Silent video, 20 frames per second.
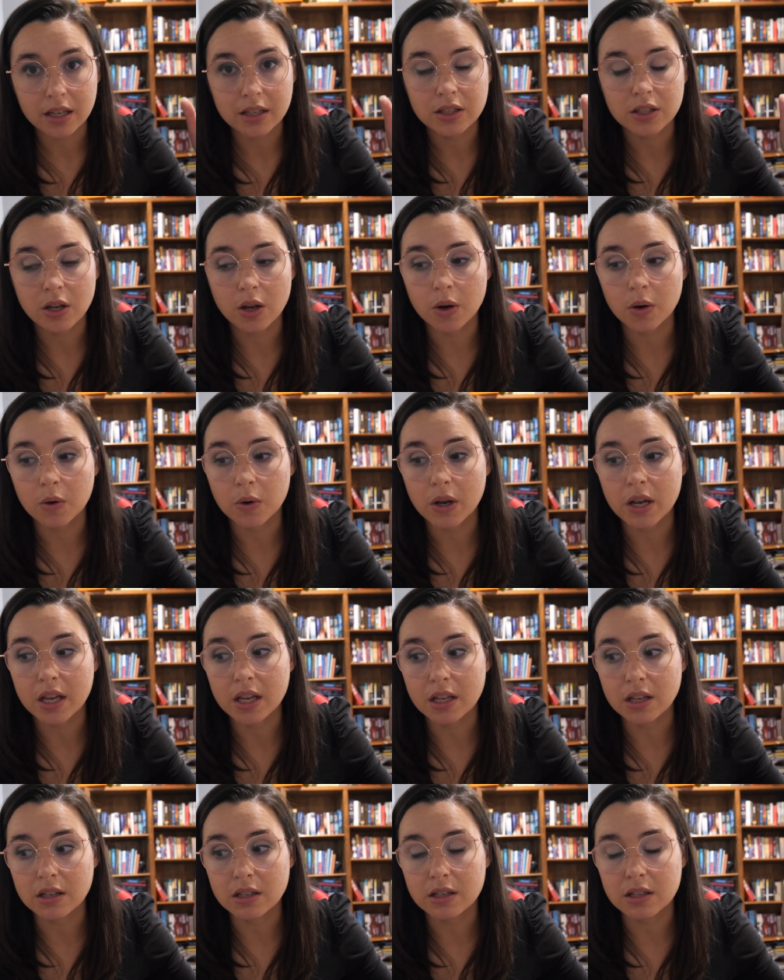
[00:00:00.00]
So
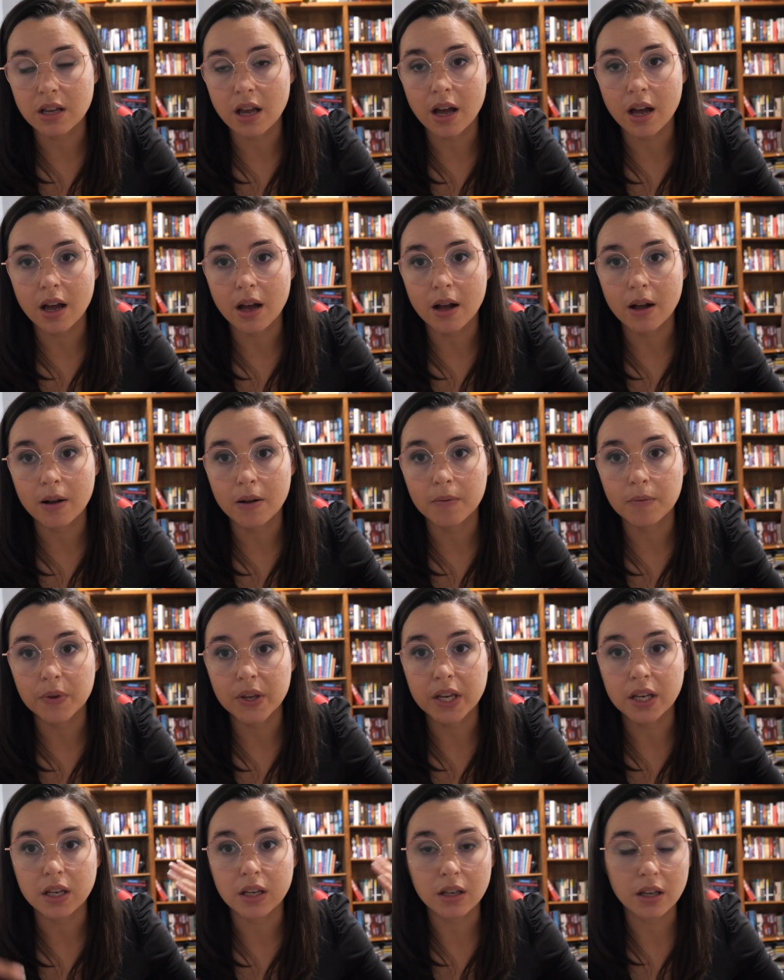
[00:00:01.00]
his, uh,
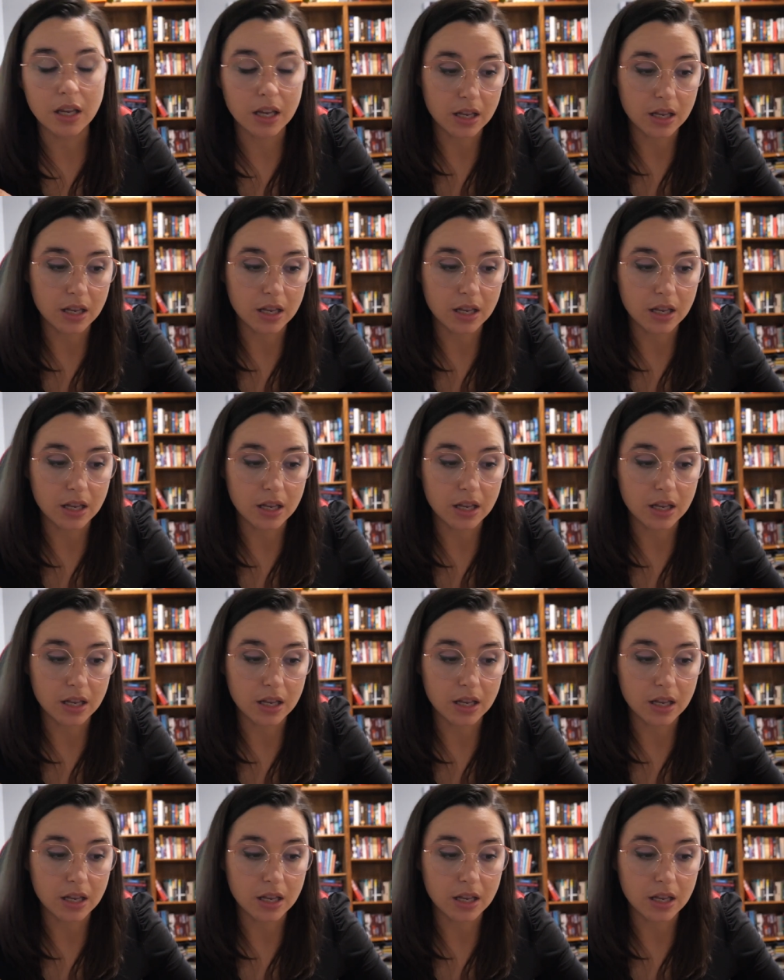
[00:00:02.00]
he,